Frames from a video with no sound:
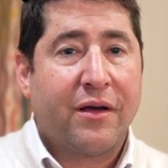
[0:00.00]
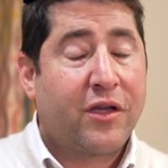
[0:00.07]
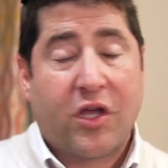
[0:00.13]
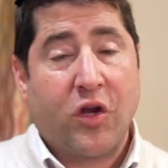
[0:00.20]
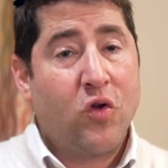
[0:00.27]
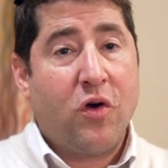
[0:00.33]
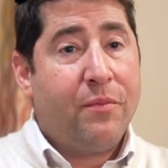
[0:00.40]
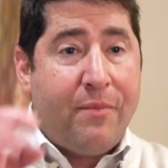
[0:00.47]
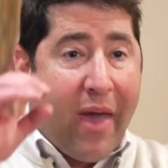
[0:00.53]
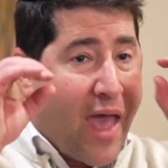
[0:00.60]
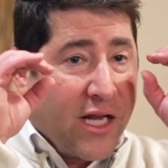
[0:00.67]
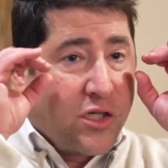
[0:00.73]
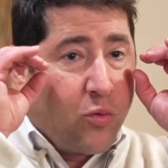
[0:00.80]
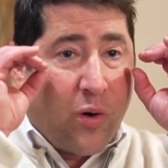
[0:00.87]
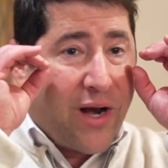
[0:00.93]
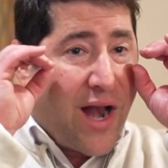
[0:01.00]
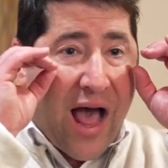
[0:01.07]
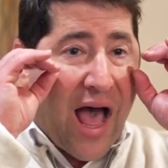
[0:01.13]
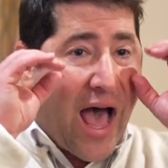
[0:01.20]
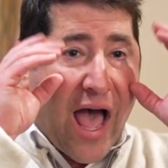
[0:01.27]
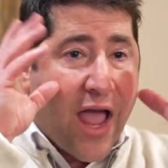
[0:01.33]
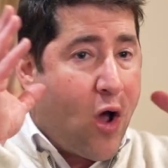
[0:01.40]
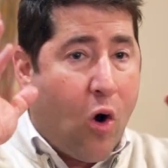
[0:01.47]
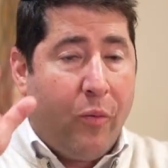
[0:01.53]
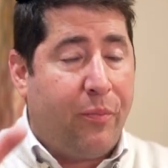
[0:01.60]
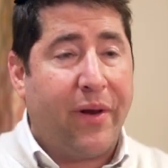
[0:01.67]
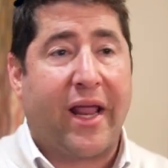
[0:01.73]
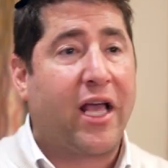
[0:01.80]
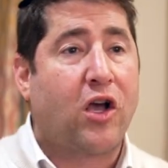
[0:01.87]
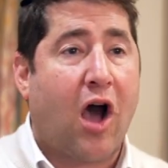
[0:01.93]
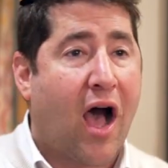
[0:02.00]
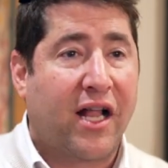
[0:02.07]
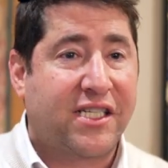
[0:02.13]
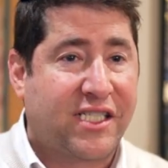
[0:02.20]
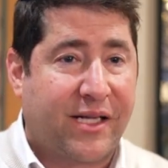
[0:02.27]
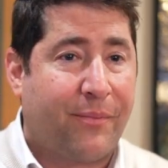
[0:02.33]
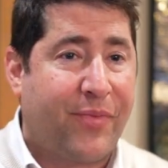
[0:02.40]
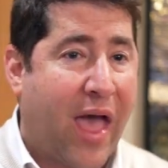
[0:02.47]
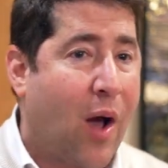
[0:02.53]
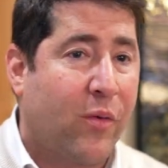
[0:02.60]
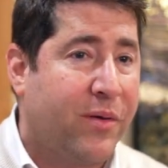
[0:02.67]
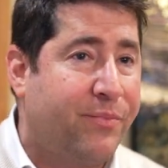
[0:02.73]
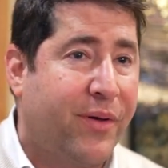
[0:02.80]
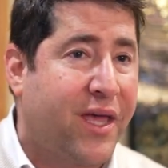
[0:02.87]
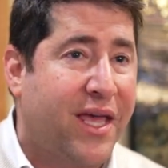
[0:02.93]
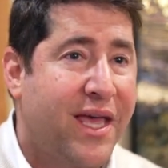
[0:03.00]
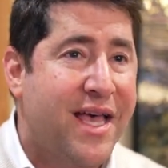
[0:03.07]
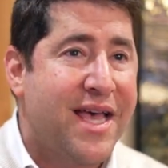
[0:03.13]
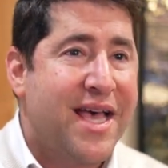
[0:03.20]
Can you imagine what an eye-opening concept that would be